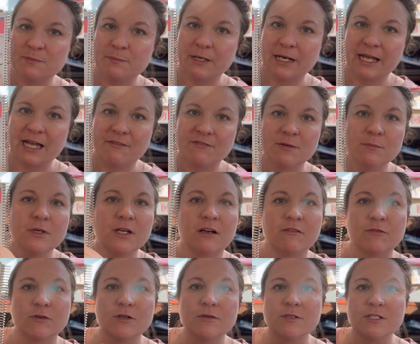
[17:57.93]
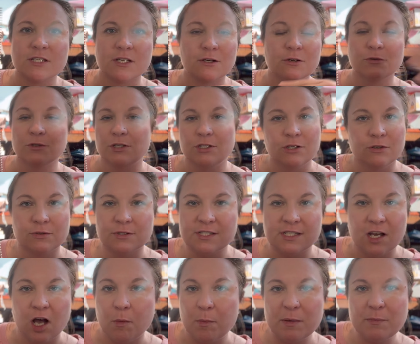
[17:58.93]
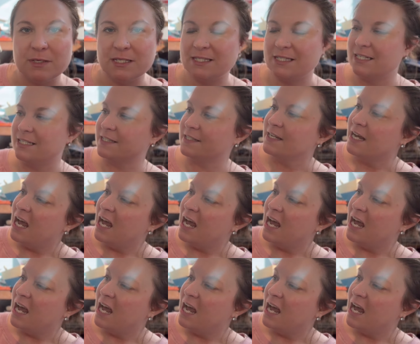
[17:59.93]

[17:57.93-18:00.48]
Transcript: but I have them covered, so you don't see all my business.